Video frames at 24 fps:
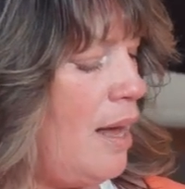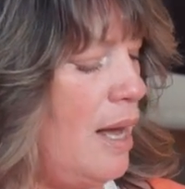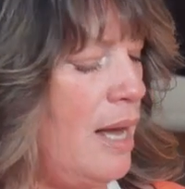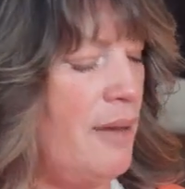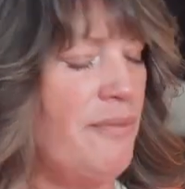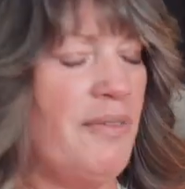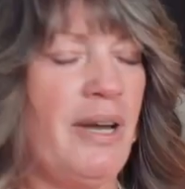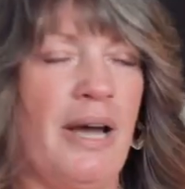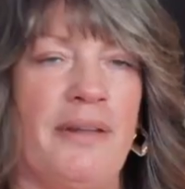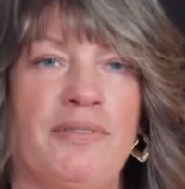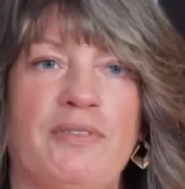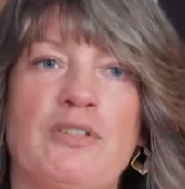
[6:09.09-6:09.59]

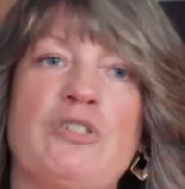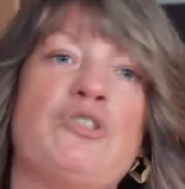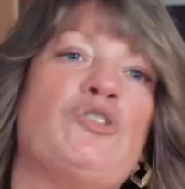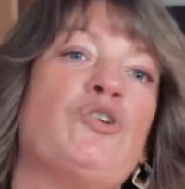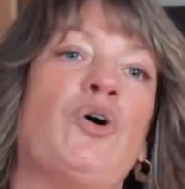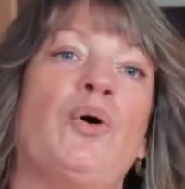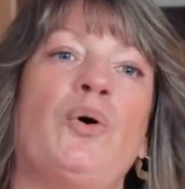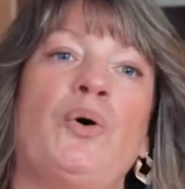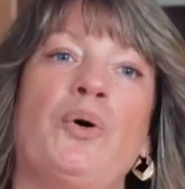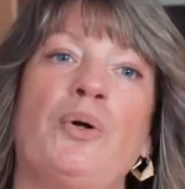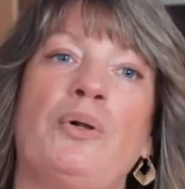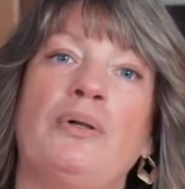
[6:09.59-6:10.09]
I've got the
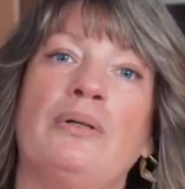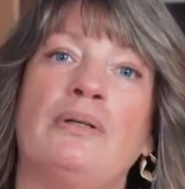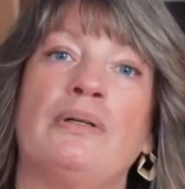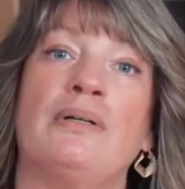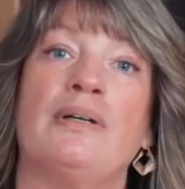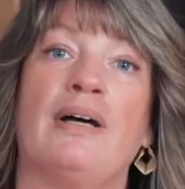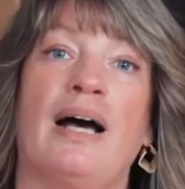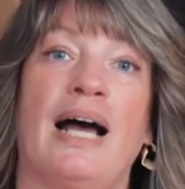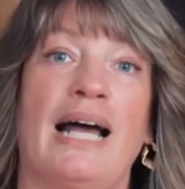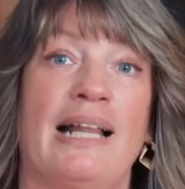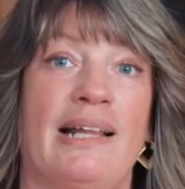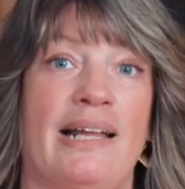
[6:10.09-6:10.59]
dole.
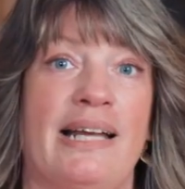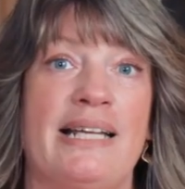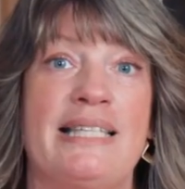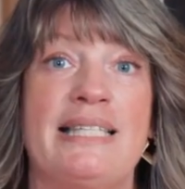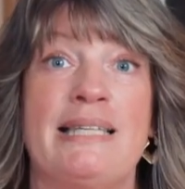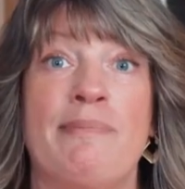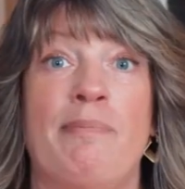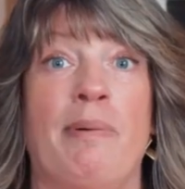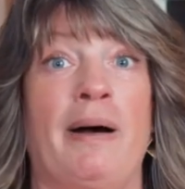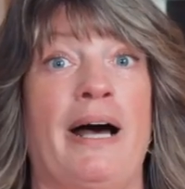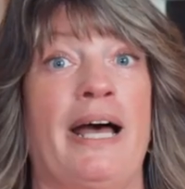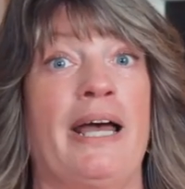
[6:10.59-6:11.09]
I like
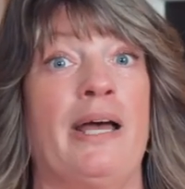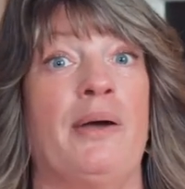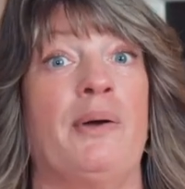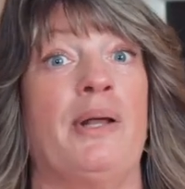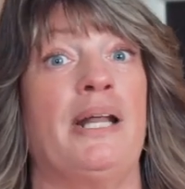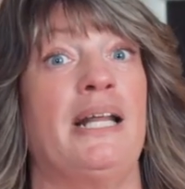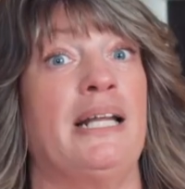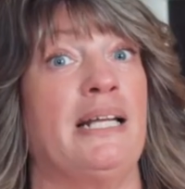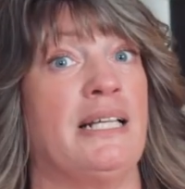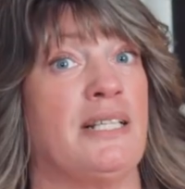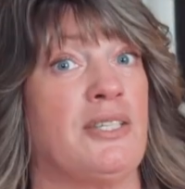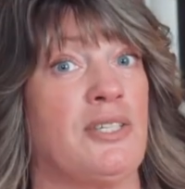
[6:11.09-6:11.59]
to buy it
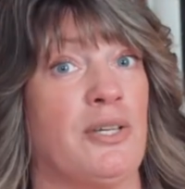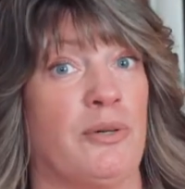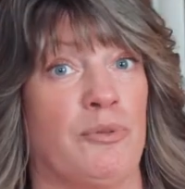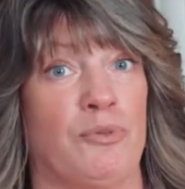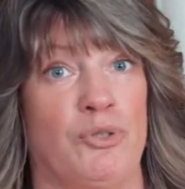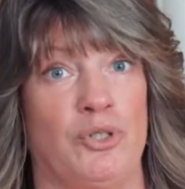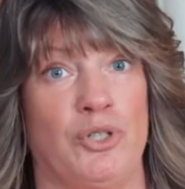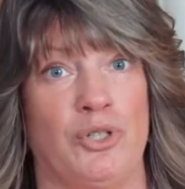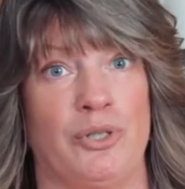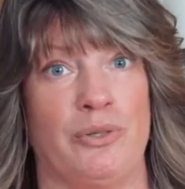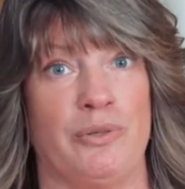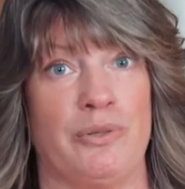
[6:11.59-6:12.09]
in its
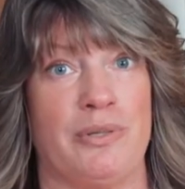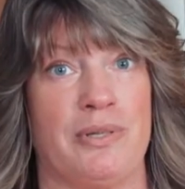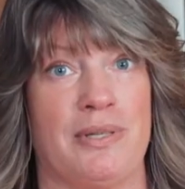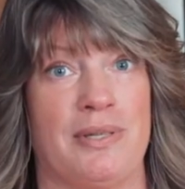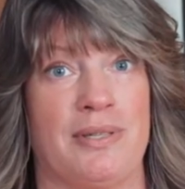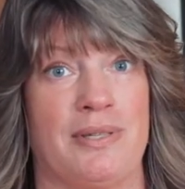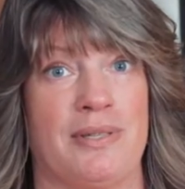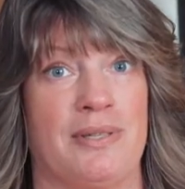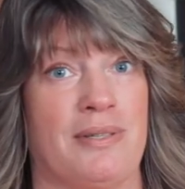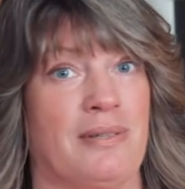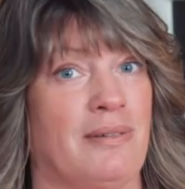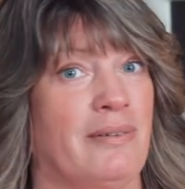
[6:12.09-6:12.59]
own
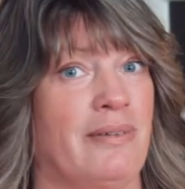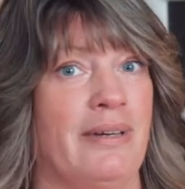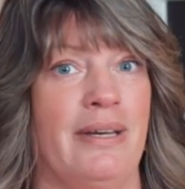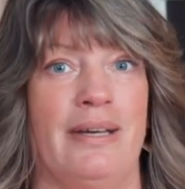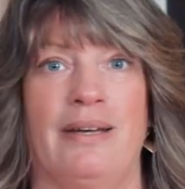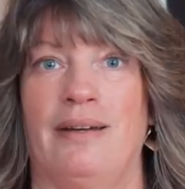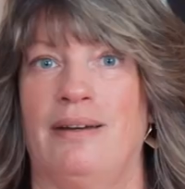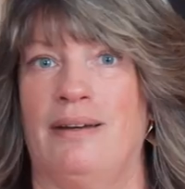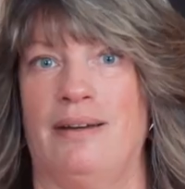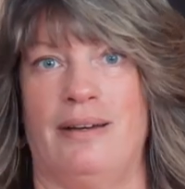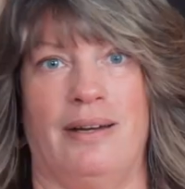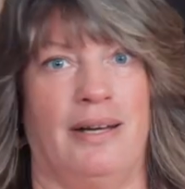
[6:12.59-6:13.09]
juice.
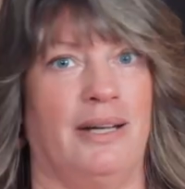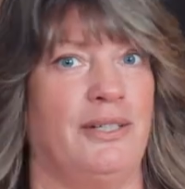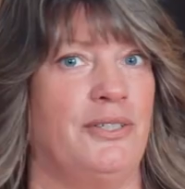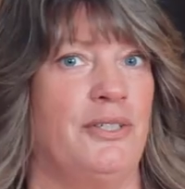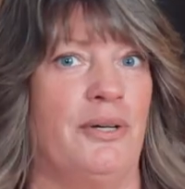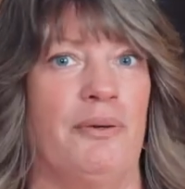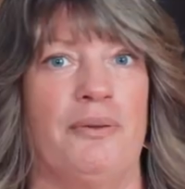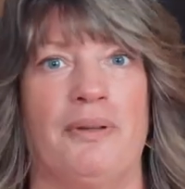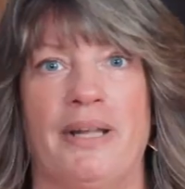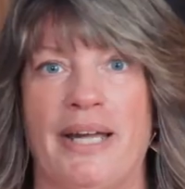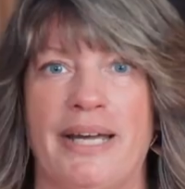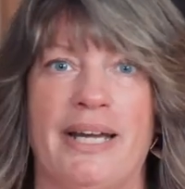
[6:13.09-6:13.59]
I
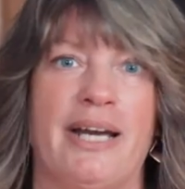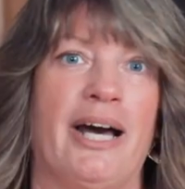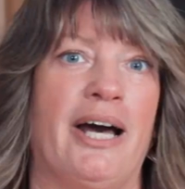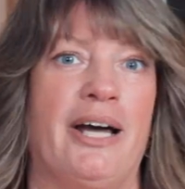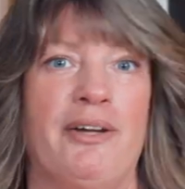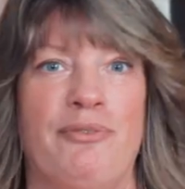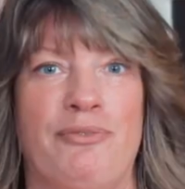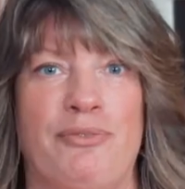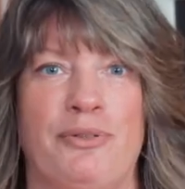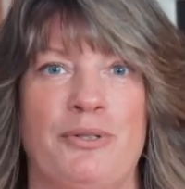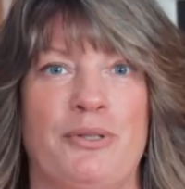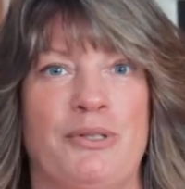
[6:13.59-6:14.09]
don't like
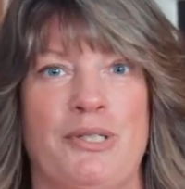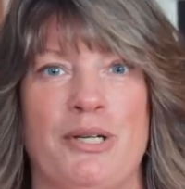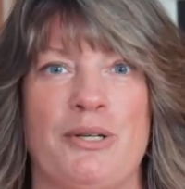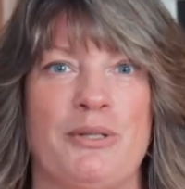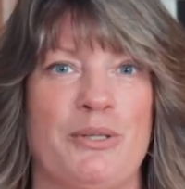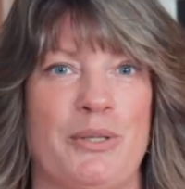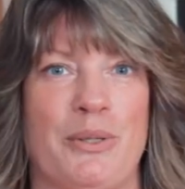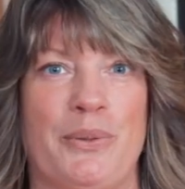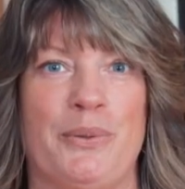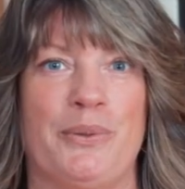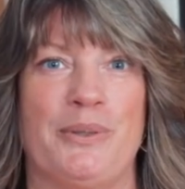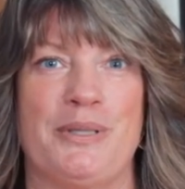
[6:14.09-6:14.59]
high
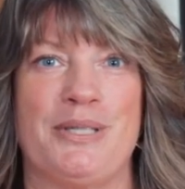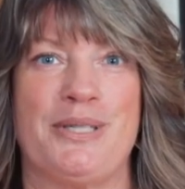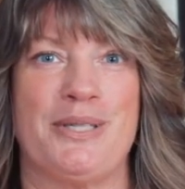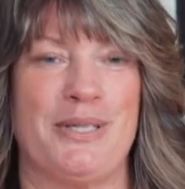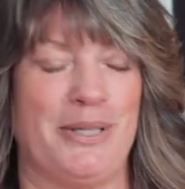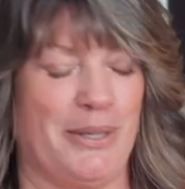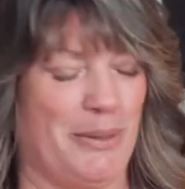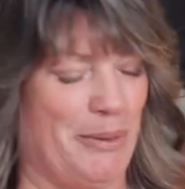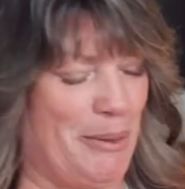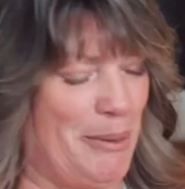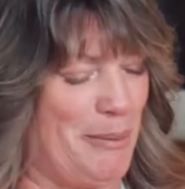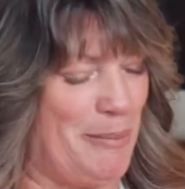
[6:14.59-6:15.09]
fructose corn
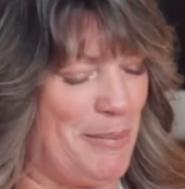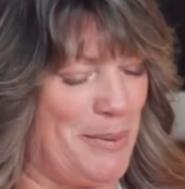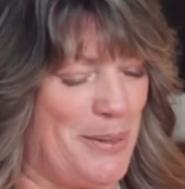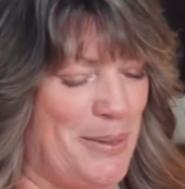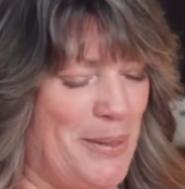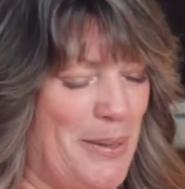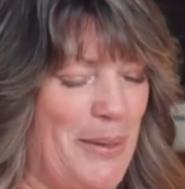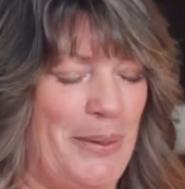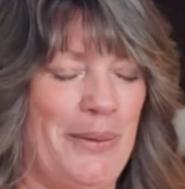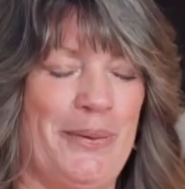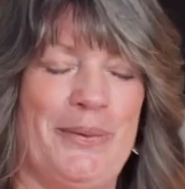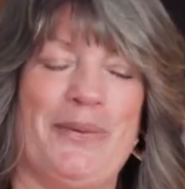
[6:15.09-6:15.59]
syrup,
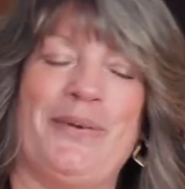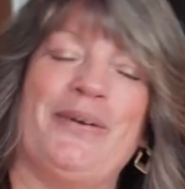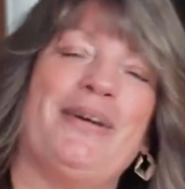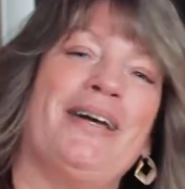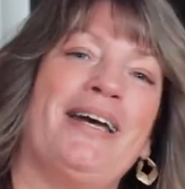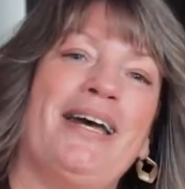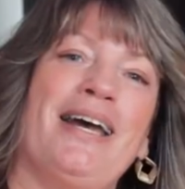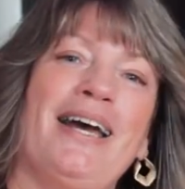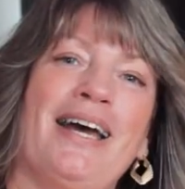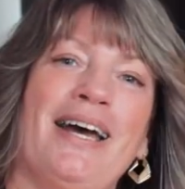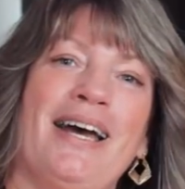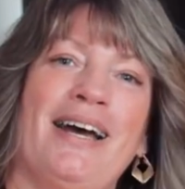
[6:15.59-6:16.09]
so
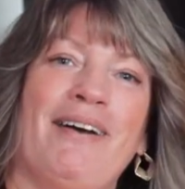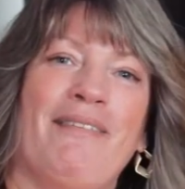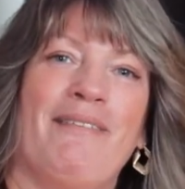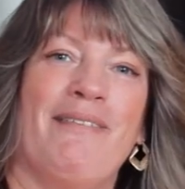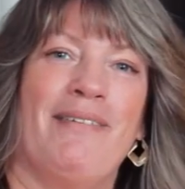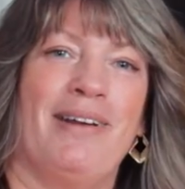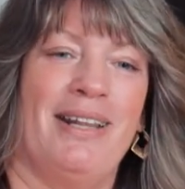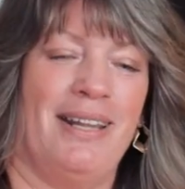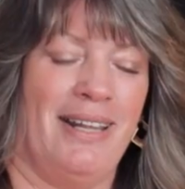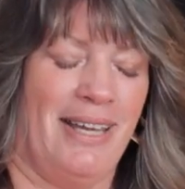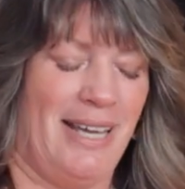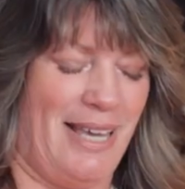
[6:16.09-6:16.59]

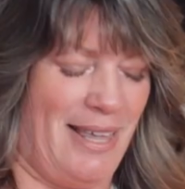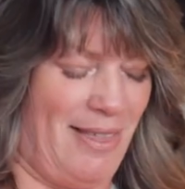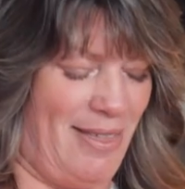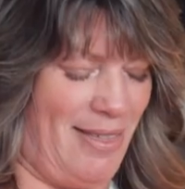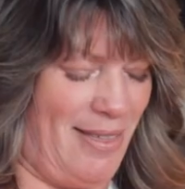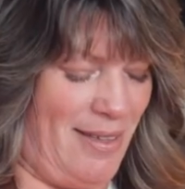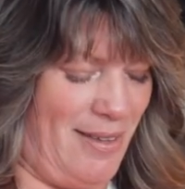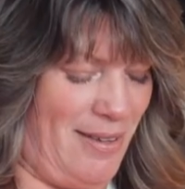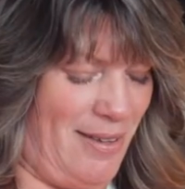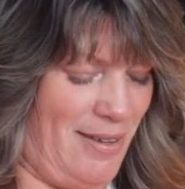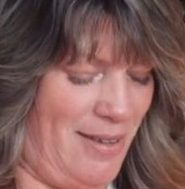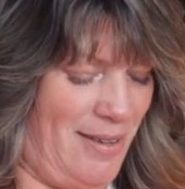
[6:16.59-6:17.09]
we like
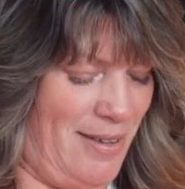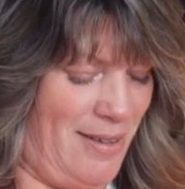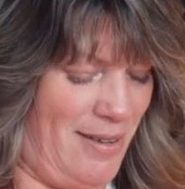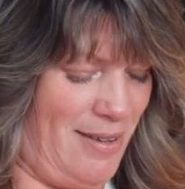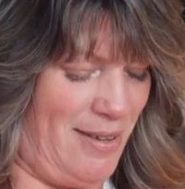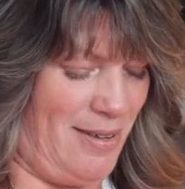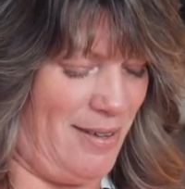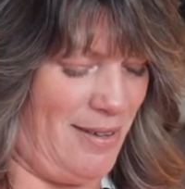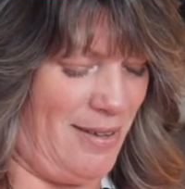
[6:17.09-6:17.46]
the